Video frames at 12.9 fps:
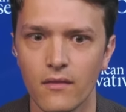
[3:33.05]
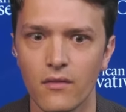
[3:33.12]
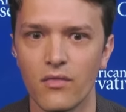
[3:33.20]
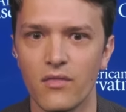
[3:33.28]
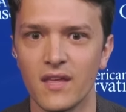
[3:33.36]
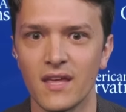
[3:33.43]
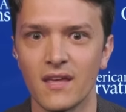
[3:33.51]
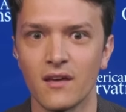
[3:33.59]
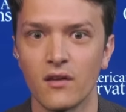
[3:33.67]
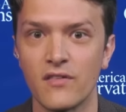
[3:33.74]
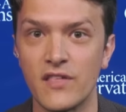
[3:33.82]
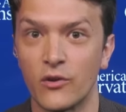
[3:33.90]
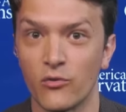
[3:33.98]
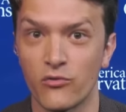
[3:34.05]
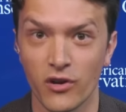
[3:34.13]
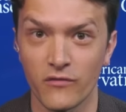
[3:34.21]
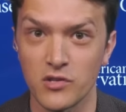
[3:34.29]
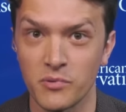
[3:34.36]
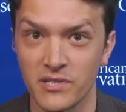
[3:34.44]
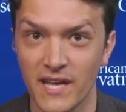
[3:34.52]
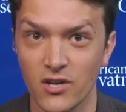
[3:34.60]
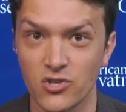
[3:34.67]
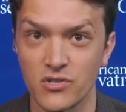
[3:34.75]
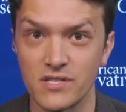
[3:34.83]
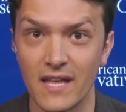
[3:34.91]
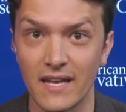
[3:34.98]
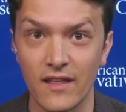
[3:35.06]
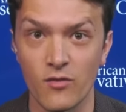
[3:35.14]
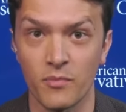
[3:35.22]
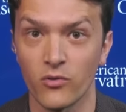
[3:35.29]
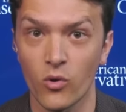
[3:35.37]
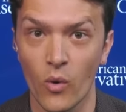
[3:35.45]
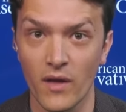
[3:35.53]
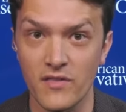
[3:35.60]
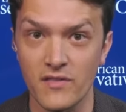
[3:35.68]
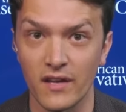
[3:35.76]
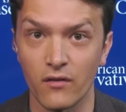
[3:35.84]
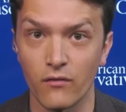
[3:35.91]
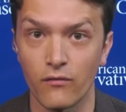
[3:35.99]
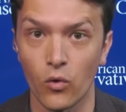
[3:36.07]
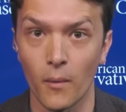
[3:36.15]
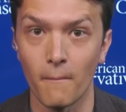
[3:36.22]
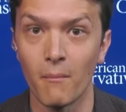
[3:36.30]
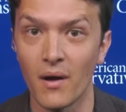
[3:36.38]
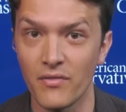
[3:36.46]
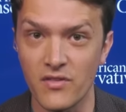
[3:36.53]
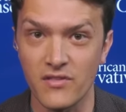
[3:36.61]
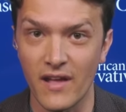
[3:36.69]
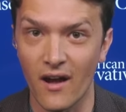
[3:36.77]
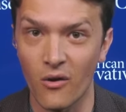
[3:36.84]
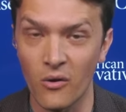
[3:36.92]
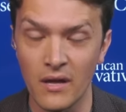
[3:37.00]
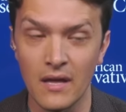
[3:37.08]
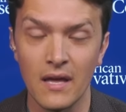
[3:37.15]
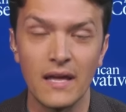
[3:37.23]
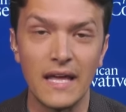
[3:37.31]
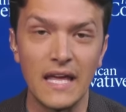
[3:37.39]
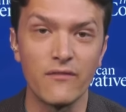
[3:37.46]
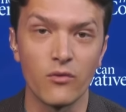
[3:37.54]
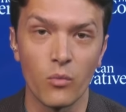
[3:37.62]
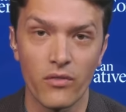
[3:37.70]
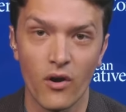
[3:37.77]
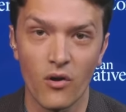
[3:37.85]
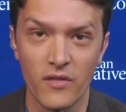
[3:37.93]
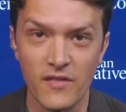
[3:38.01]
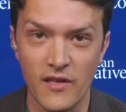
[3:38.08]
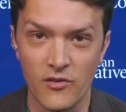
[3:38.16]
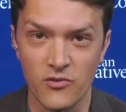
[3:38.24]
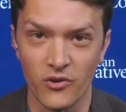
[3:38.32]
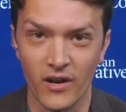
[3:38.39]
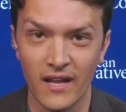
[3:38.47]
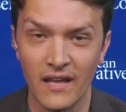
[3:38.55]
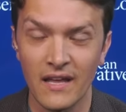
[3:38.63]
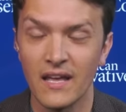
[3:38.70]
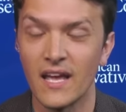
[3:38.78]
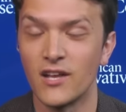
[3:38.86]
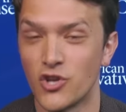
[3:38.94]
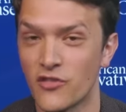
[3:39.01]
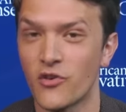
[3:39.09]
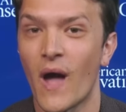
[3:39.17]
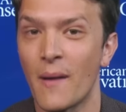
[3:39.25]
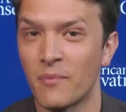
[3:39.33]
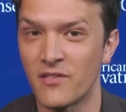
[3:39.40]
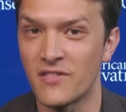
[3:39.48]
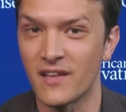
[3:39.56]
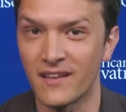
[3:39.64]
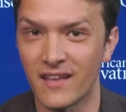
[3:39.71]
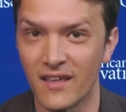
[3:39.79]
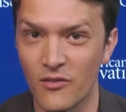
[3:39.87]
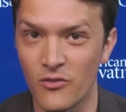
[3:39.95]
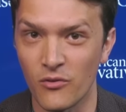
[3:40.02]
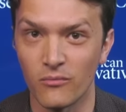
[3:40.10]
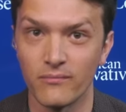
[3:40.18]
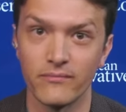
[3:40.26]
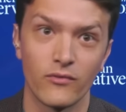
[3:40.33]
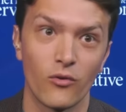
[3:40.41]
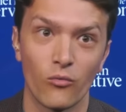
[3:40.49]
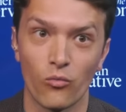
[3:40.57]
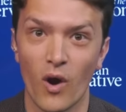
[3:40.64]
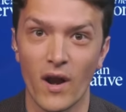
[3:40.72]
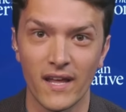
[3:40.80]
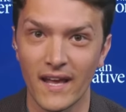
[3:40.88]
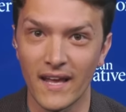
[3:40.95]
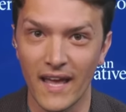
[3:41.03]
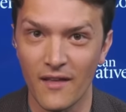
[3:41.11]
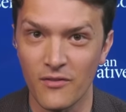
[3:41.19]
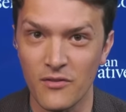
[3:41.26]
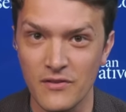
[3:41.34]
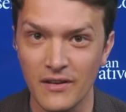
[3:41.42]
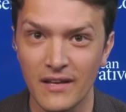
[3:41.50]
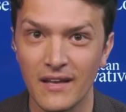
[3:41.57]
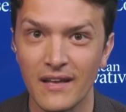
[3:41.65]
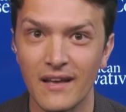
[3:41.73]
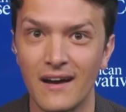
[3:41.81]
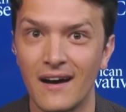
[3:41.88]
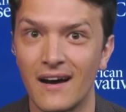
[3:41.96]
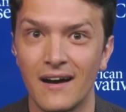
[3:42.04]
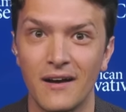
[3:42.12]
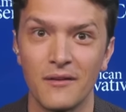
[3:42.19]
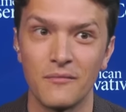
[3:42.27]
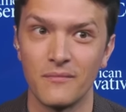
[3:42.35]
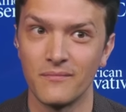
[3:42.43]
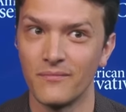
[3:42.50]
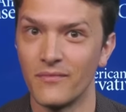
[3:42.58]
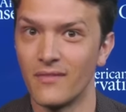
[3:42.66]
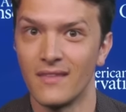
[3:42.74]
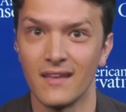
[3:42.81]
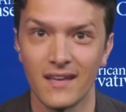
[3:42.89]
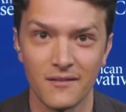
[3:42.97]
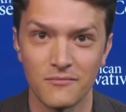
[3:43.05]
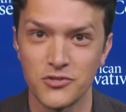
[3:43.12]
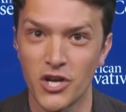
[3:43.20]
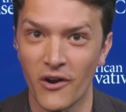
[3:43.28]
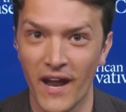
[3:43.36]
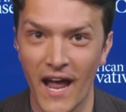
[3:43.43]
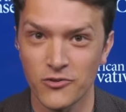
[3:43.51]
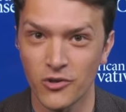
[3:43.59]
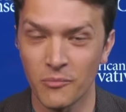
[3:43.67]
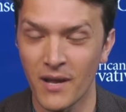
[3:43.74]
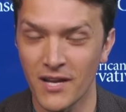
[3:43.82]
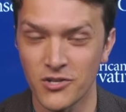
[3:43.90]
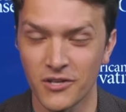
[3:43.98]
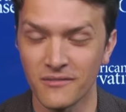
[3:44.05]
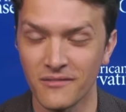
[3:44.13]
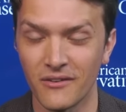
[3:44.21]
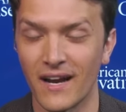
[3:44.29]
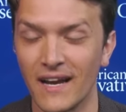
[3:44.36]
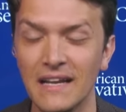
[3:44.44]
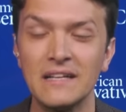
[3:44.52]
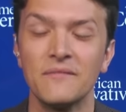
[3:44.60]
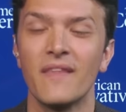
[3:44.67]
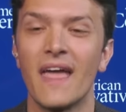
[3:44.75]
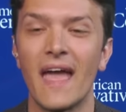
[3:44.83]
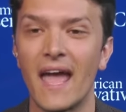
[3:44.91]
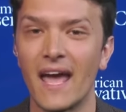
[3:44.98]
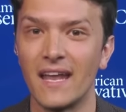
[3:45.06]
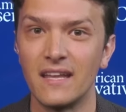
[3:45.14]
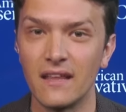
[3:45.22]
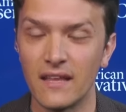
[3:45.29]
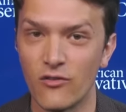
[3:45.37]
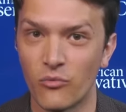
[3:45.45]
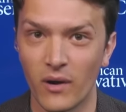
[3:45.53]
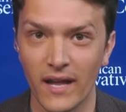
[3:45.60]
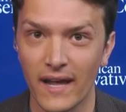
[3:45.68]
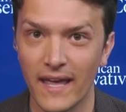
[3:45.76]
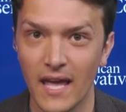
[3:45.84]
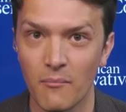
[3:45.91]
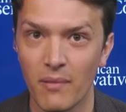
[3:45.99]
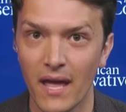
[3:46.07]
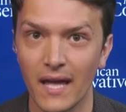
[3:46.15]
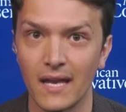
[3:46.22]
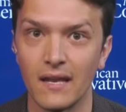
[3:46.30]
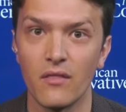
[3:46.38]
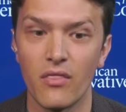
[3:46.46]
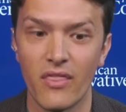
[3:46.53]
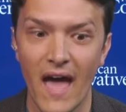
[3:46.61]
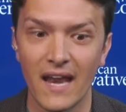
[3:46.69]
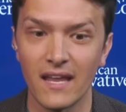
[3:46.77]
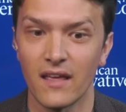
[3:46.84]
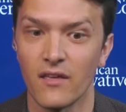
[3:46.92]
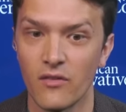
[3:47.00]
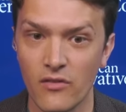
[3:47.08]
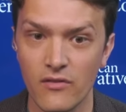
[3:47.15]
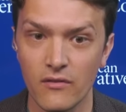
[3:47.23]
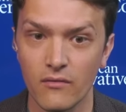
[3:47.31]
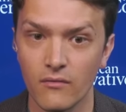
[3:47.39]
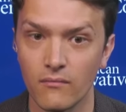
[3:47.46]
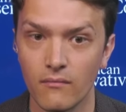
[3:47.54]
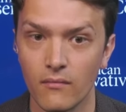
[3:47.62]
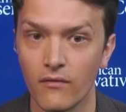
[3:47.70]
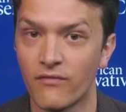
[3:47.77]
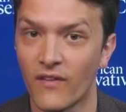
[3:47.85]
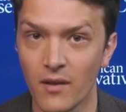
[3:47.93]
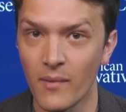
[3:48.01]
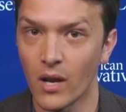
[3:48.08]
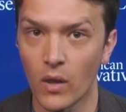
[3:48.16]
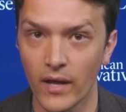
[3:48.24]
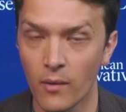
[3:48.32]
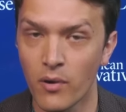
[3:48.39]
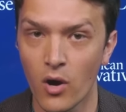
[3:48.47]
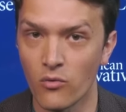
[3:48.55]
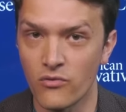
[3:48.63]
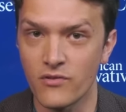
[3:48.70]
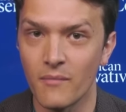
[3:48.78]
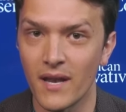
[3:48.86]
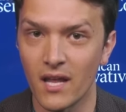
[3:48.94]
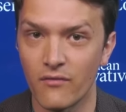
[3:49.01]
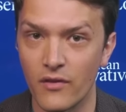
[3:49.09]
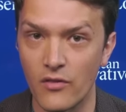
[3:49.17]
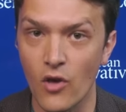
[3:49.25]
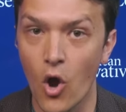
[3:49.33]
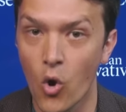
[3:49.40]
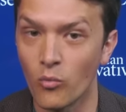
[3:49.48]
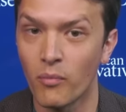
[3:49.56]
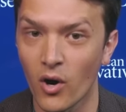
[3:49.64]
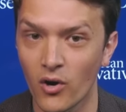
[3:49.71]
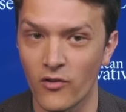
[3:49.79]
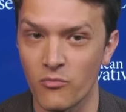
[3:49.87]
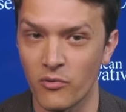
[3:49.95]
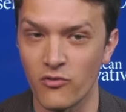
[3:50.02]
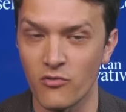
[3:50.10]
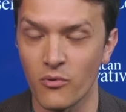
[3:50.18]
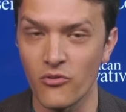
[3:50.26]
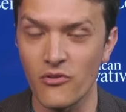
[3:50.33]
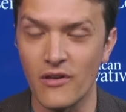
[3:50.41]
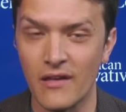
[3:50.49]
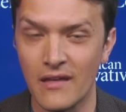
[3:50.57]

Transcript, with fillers: the Secret Service protections that he's been requesting for months now, even with all this history. It just so happens that he's running against uh, the geriatric patient, right? And he's running a campaign that is fundamentally opposed to many of his own party's principles.